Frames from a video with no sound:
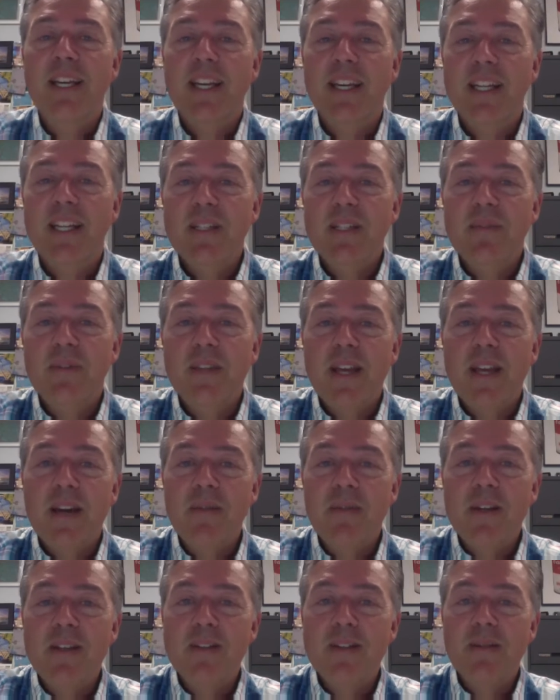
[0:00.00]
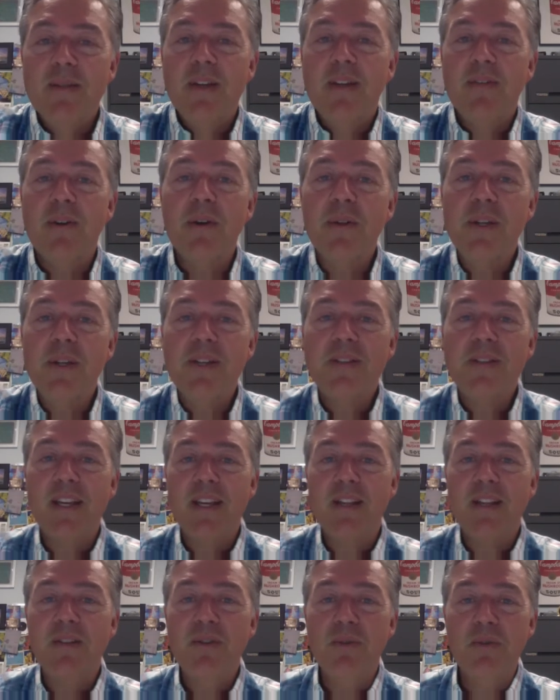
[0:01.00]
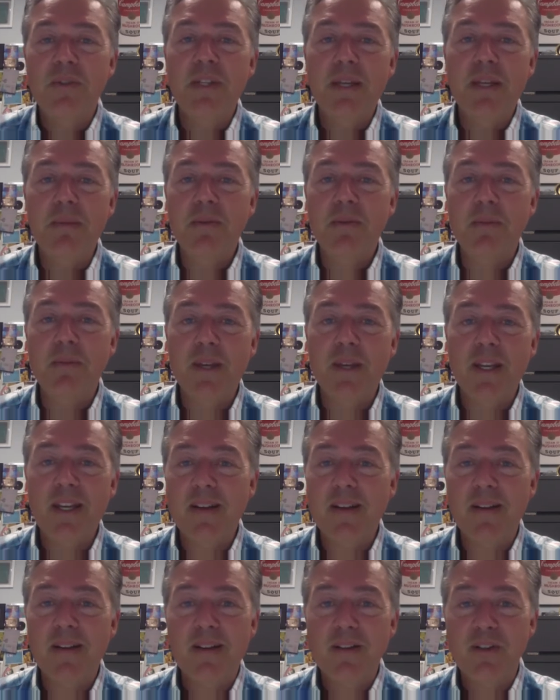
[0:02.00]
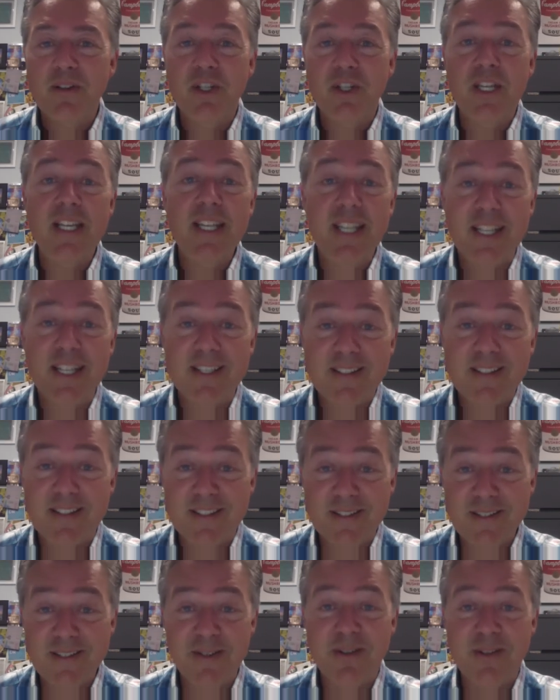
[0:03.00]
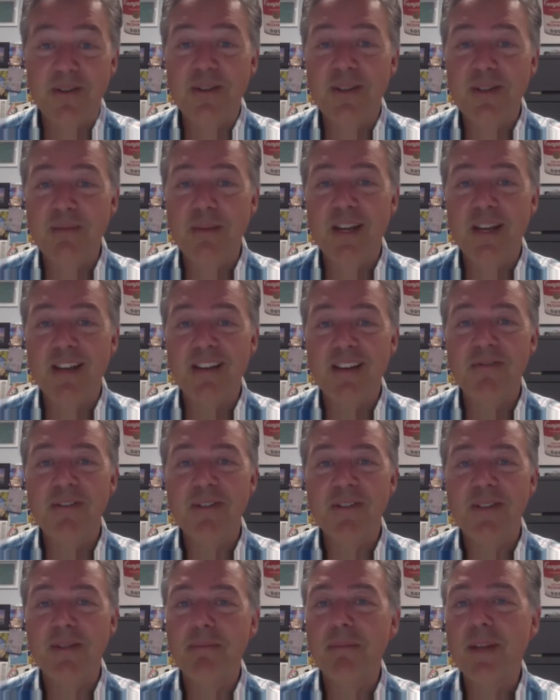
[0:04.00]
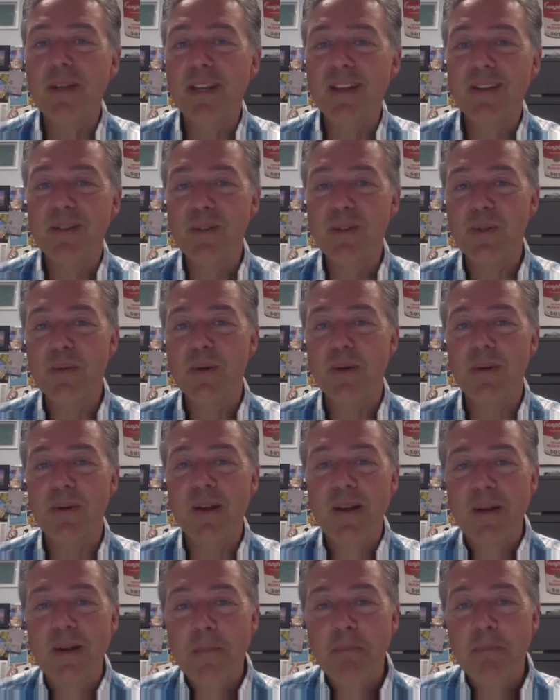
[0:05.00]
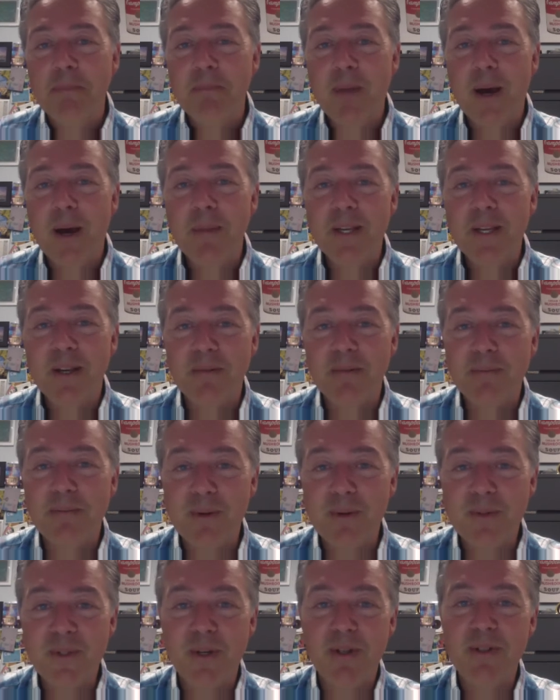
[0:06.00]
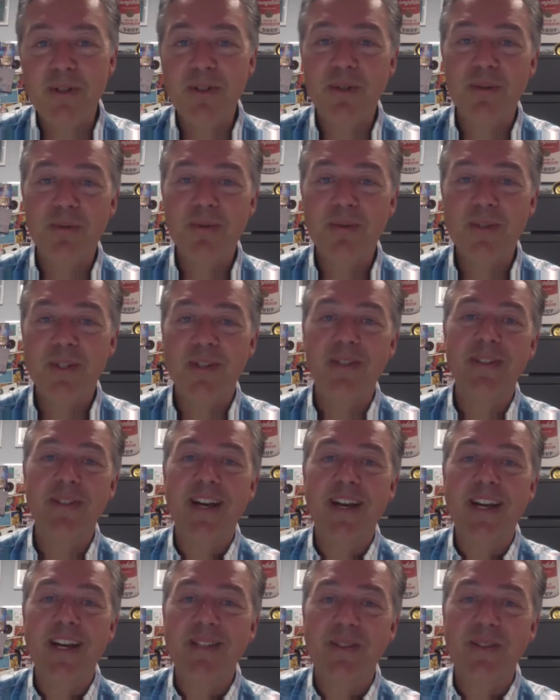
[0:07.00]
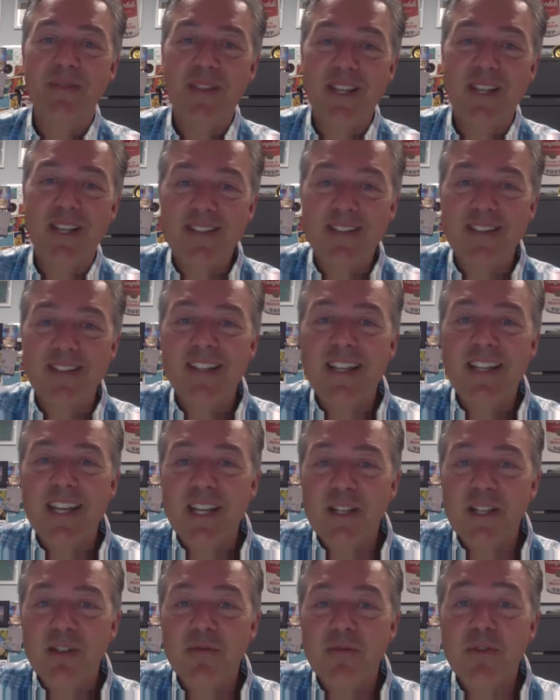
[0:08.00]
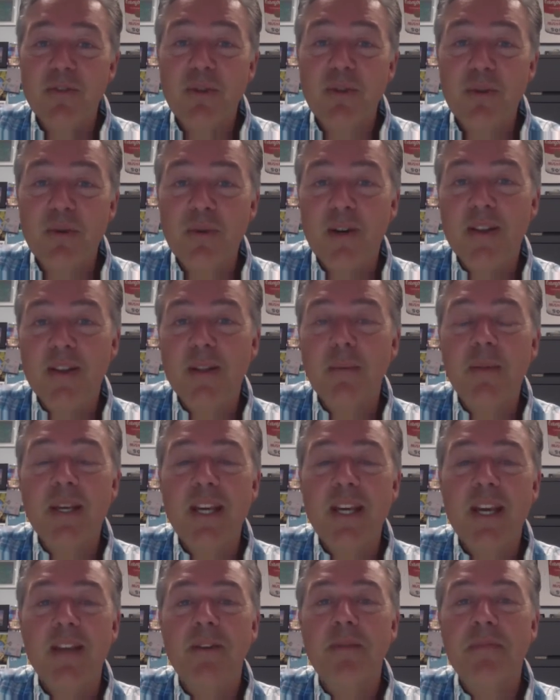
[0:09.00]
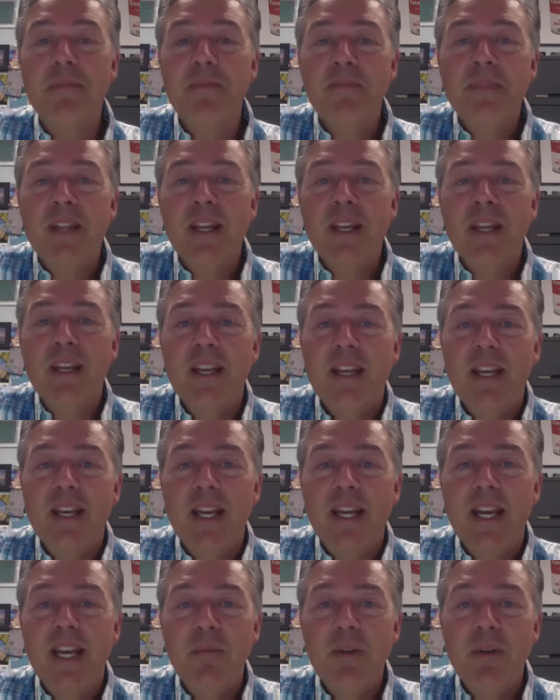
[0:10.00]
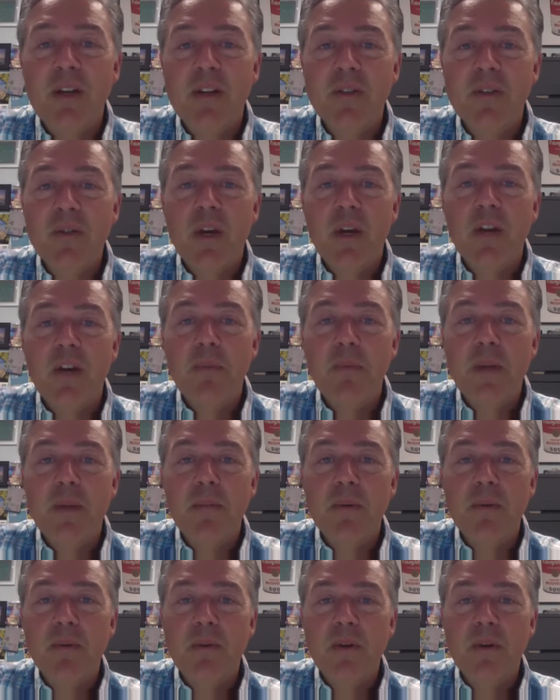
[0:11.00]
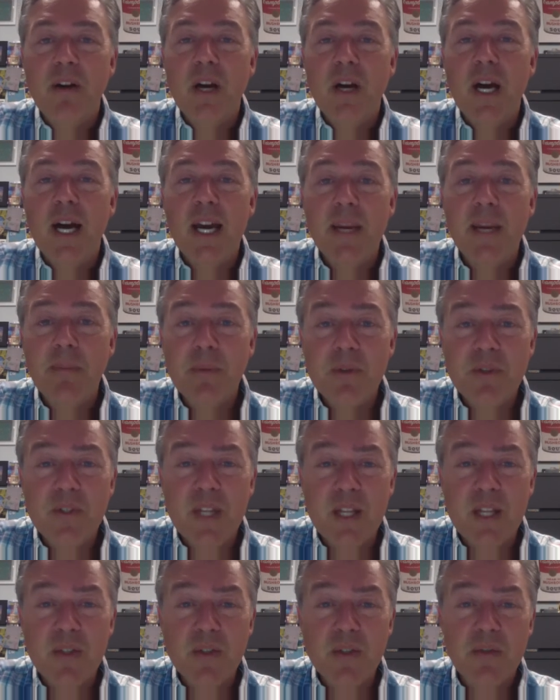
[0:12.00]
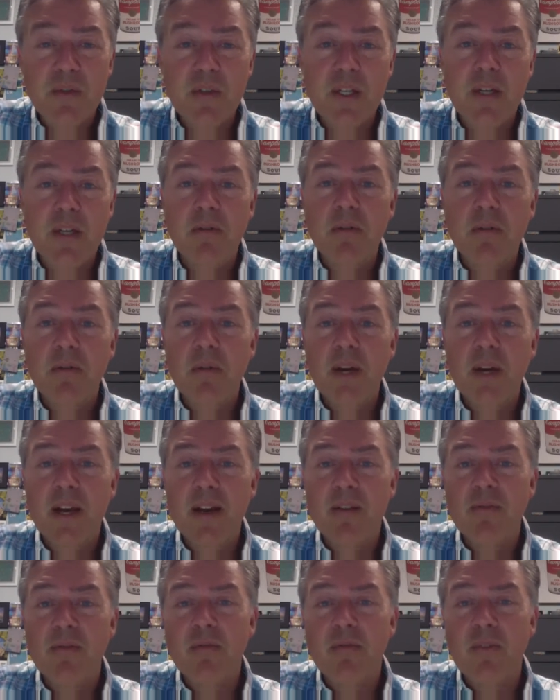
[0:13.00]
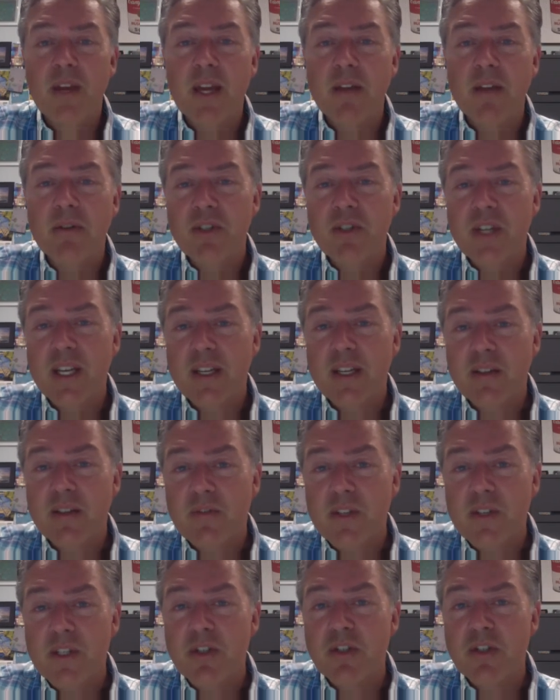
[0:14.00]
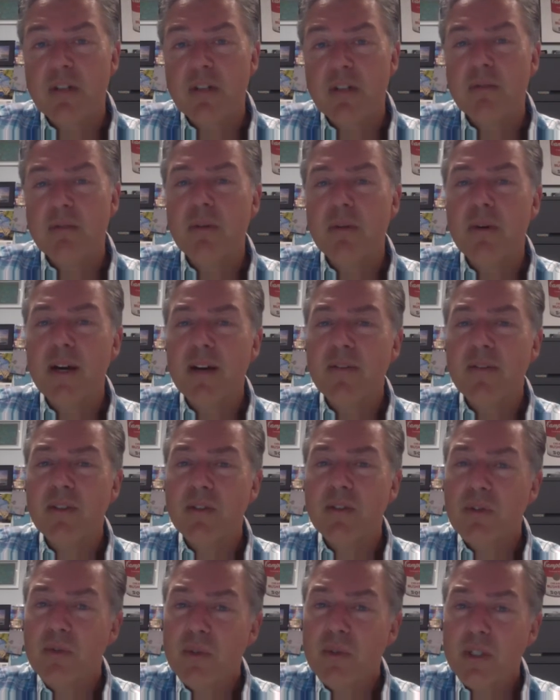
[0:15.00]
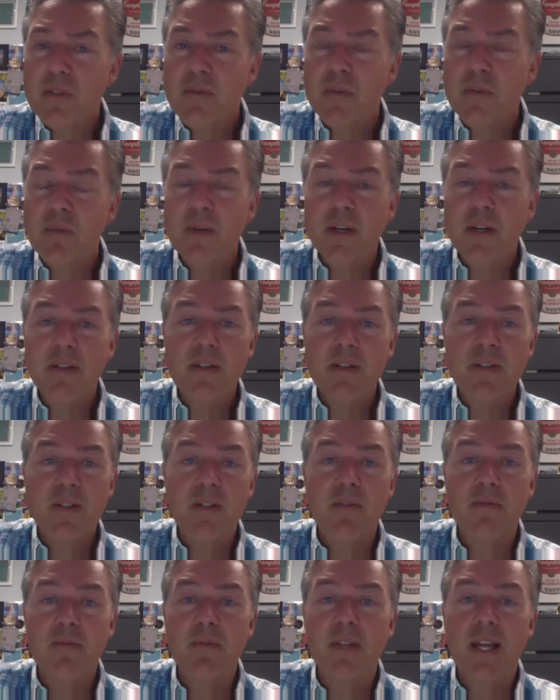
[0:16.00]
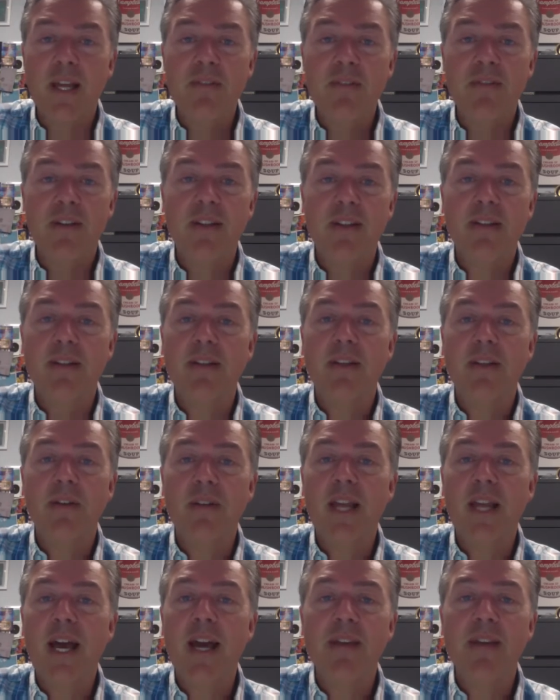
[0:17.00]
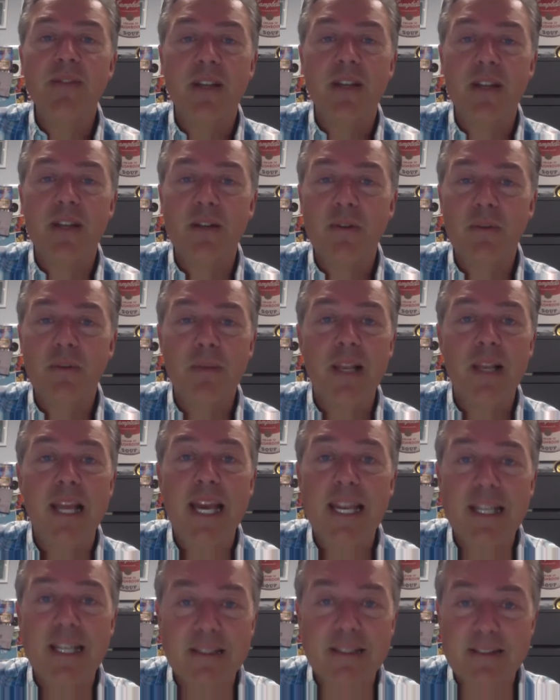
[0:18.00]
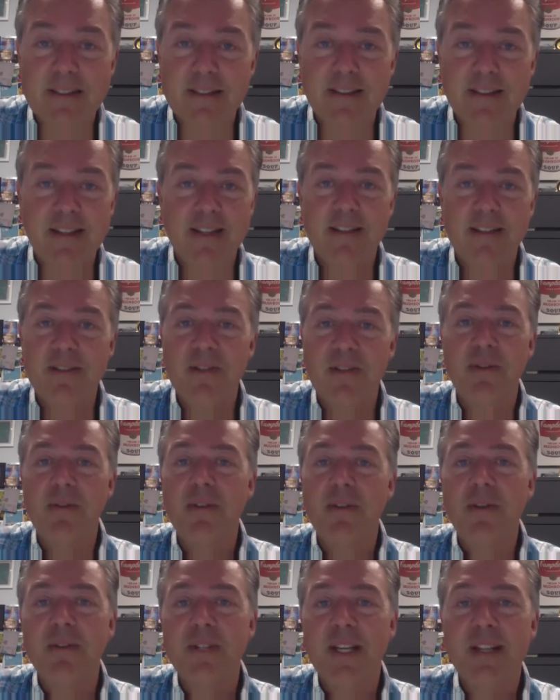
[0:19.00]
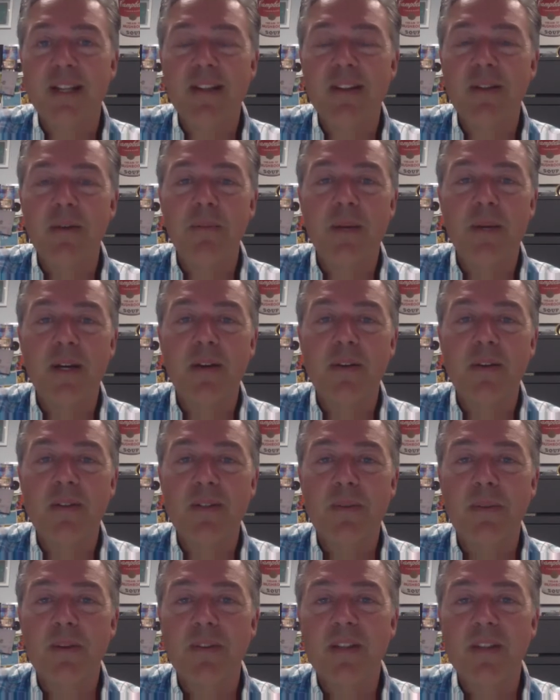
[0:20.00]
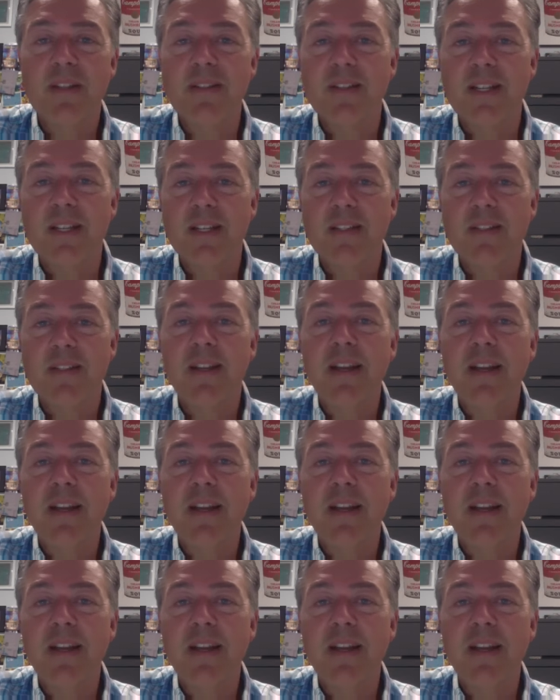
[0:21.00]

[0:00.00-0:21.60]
And it's for that reason we have all these kids who seem to be geniuses, these magnificent beings who are popping out Mozart tunes and all kinds of things at the age of 2 on the piano. And we also have people who are hypersensory, or who have energetic vision, or who have intuitive awareness of life on their lives on other planets and things, you know, and they're telling their parents about these things. And